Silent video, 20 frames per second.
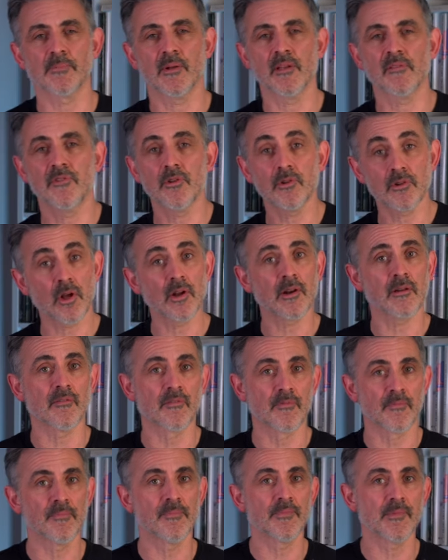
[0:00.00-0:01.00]
But if you kind
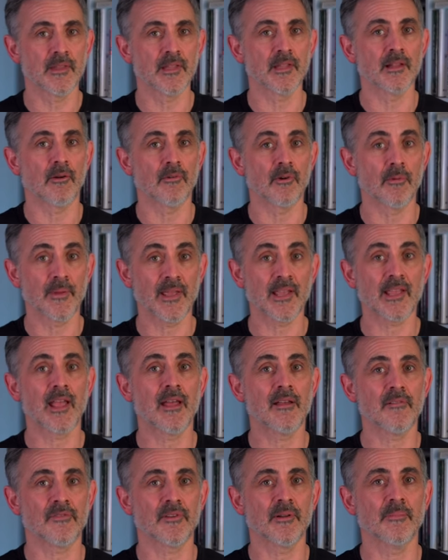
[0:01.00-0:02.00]
of, you know, are a bit
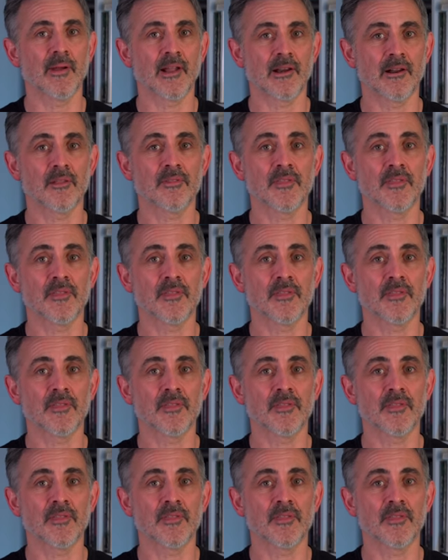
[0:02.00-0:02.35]
careful about it,